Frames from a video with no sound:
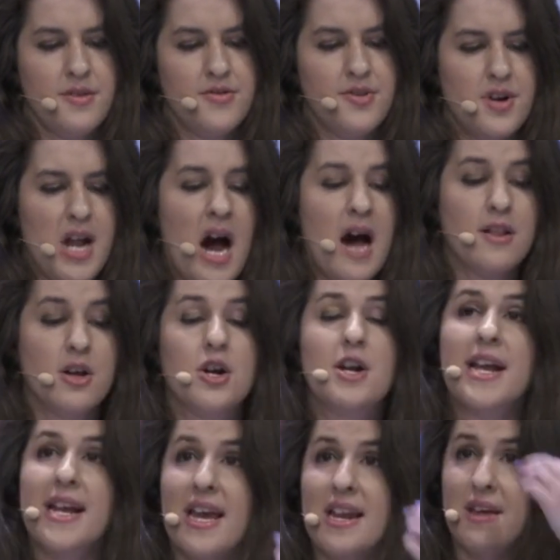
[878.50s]
They're not
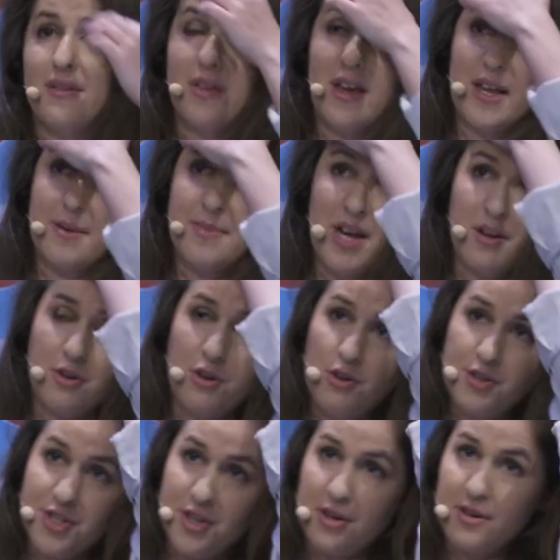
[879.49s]
learning anything about
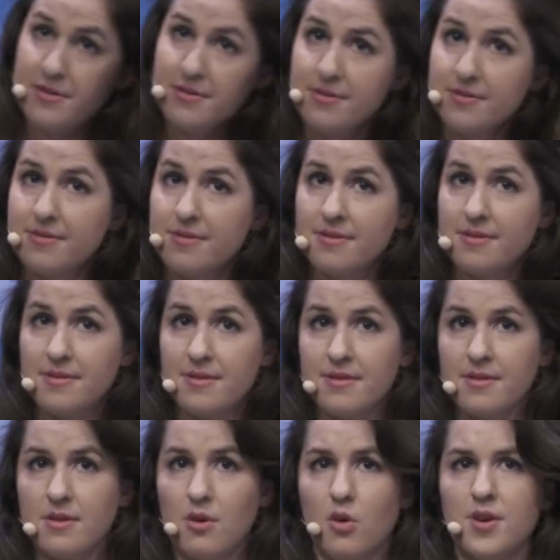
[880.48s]
culture,
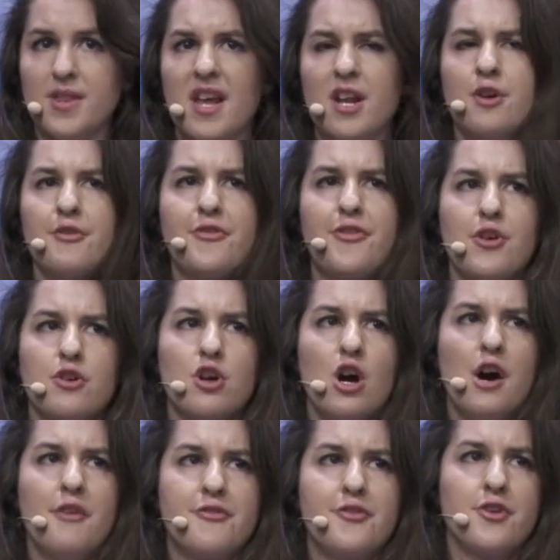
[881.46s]
or they don't feel
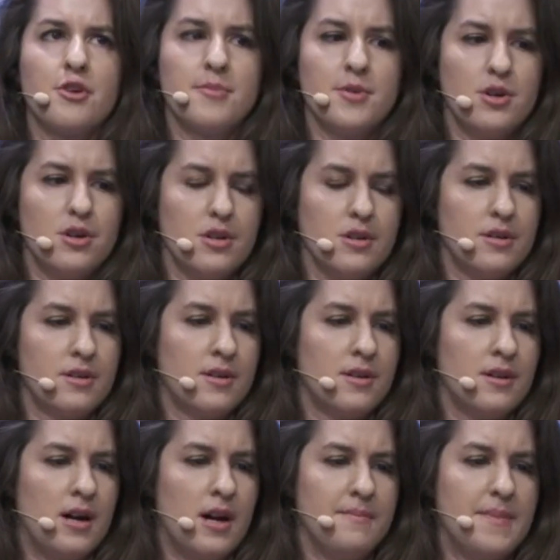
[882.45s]
comfortable
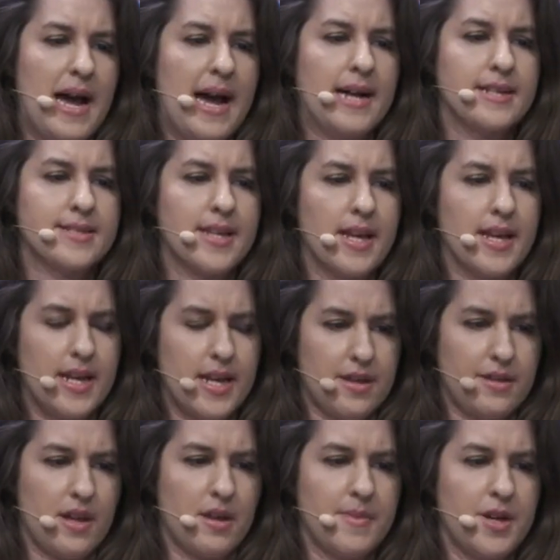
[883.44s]
asking
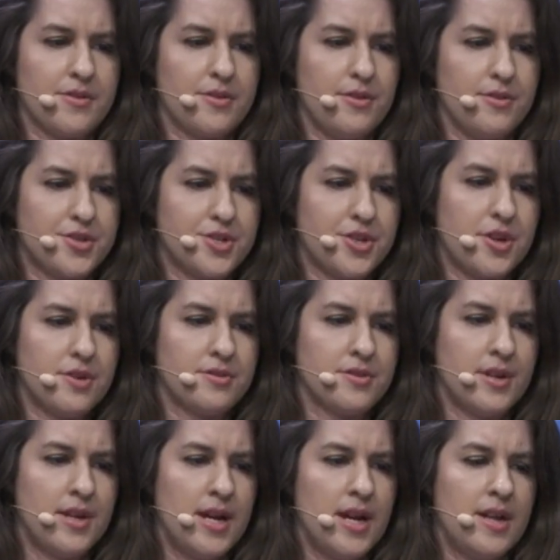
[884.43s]
anything about culture.
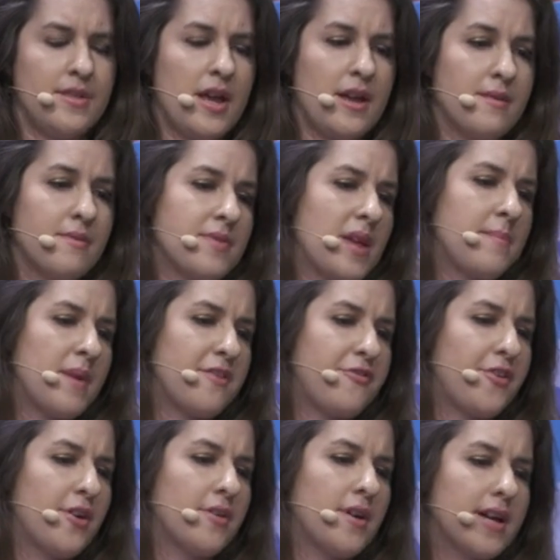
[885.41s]
And they might
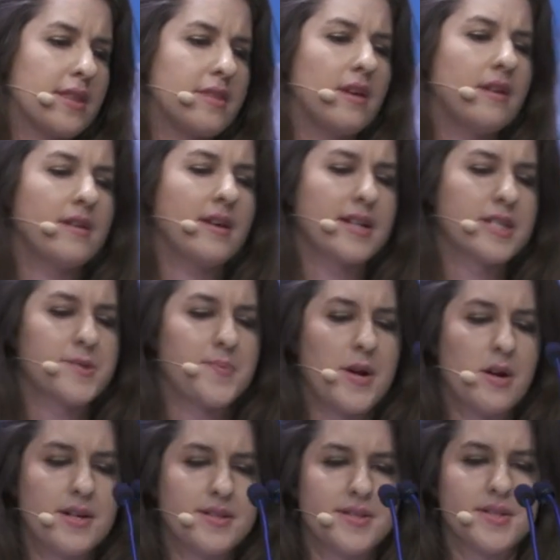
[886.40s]
feel like the
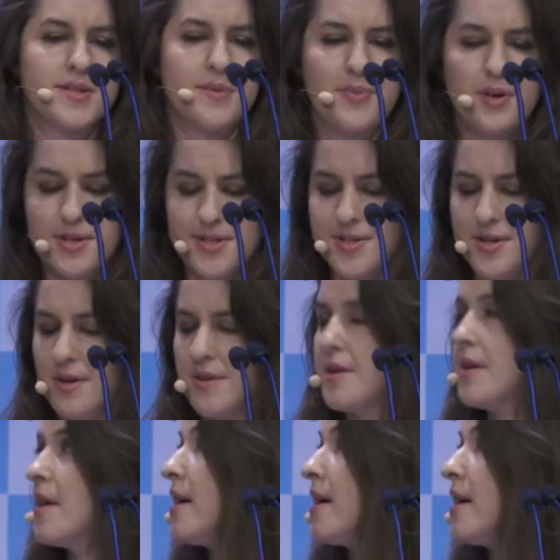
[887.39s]
experience is impersonal.